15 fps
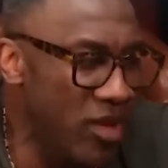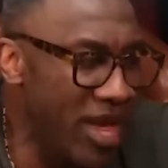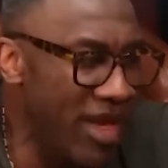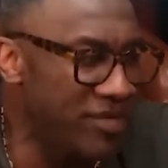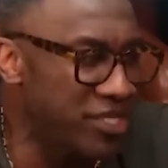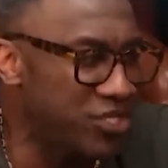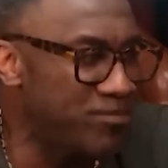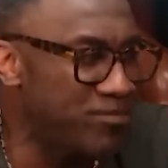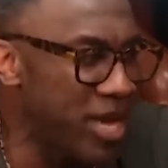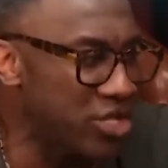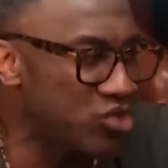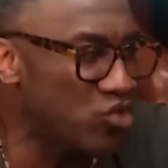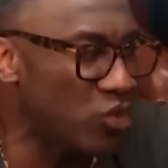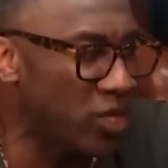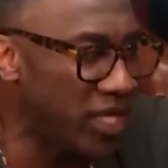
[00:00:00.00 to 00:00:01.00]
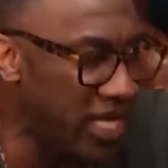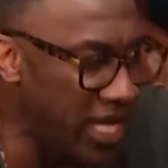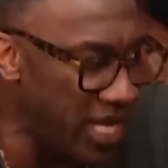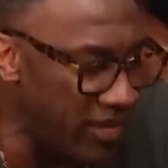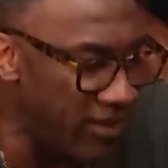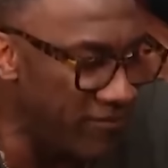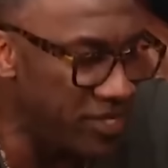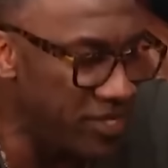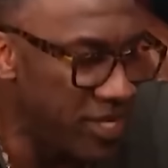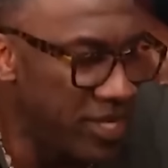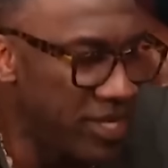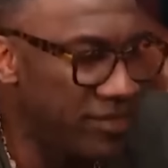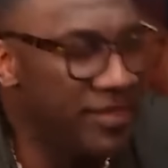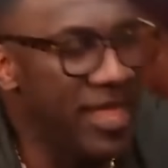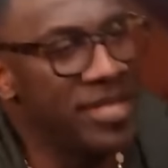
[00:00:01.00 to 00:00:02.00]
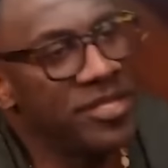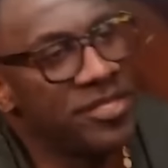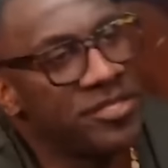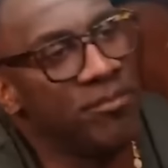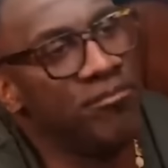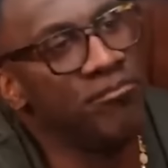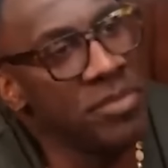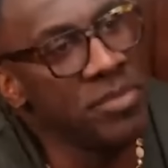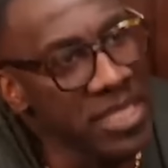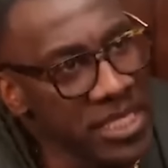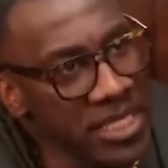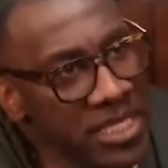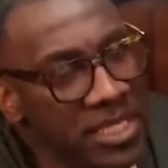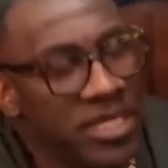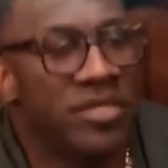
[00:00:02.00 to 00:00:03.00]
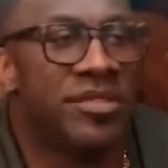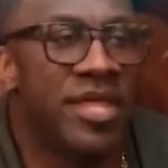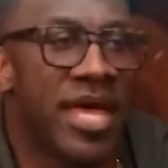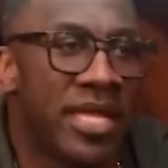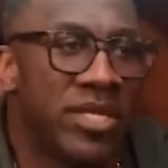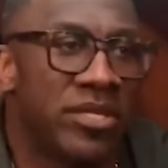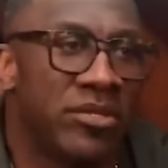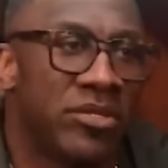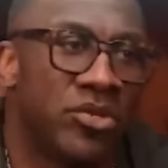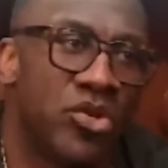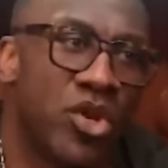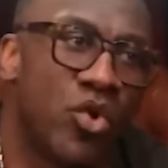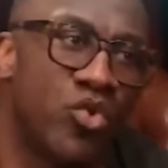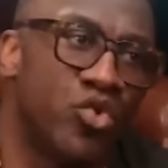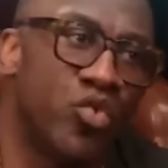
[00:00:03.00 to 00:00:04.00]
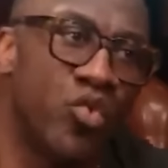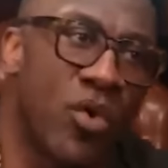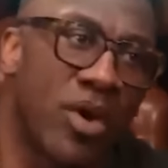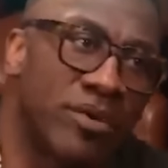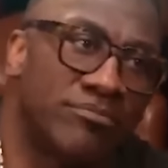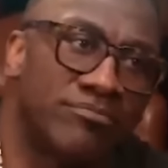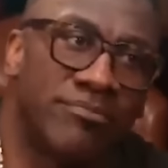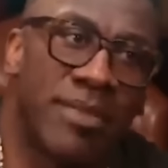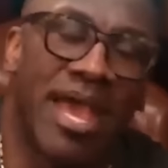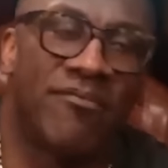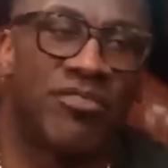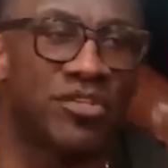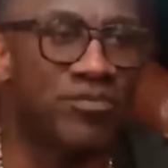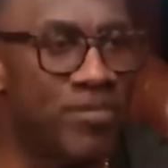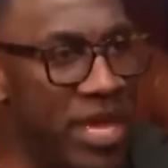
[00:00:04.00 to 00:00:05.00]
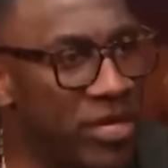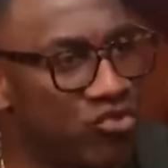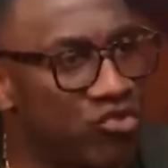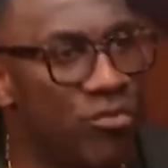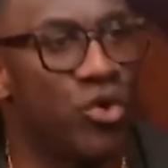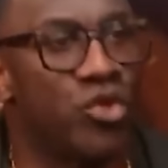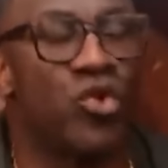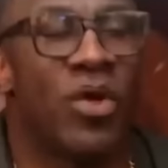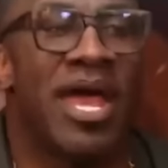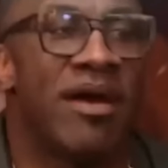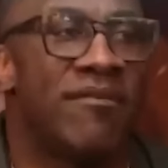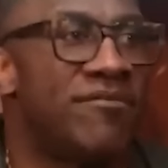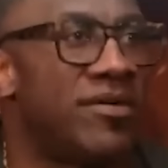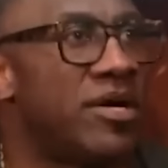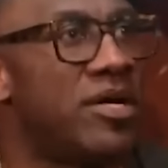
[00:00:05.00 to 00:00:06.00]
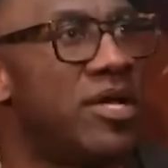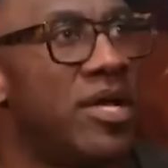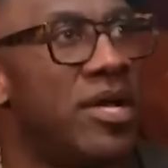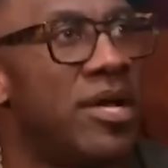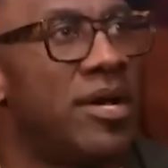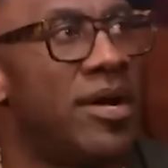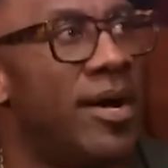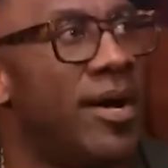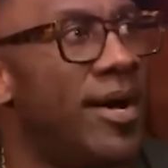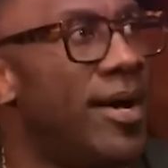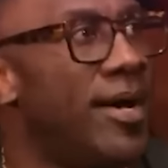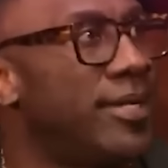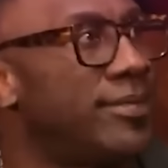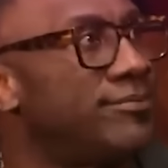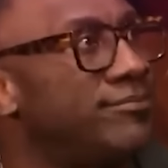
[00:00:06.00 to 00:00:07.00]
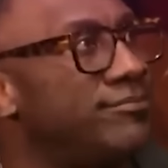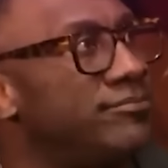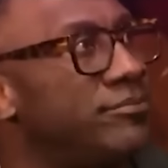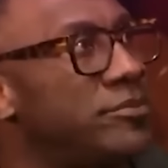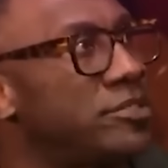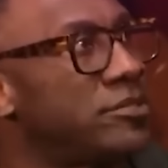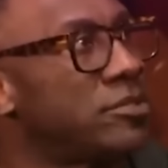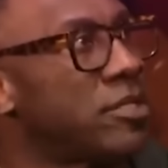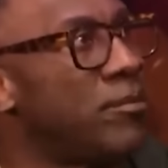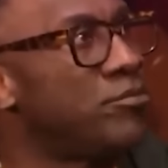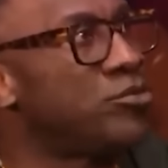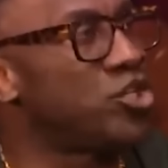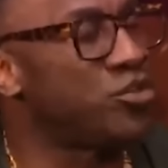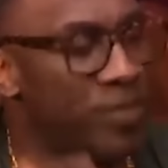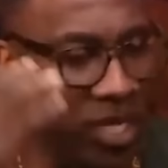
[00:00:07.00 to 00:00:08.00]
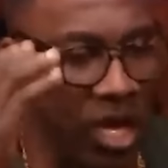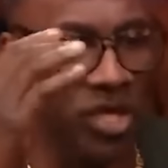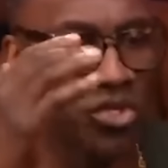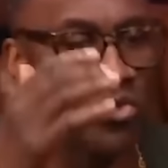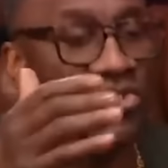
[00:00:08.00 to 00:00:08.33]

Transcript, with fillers: you have a special gift, that doesn't mean that, you know, you have a spectrum or you have a. Uh, just because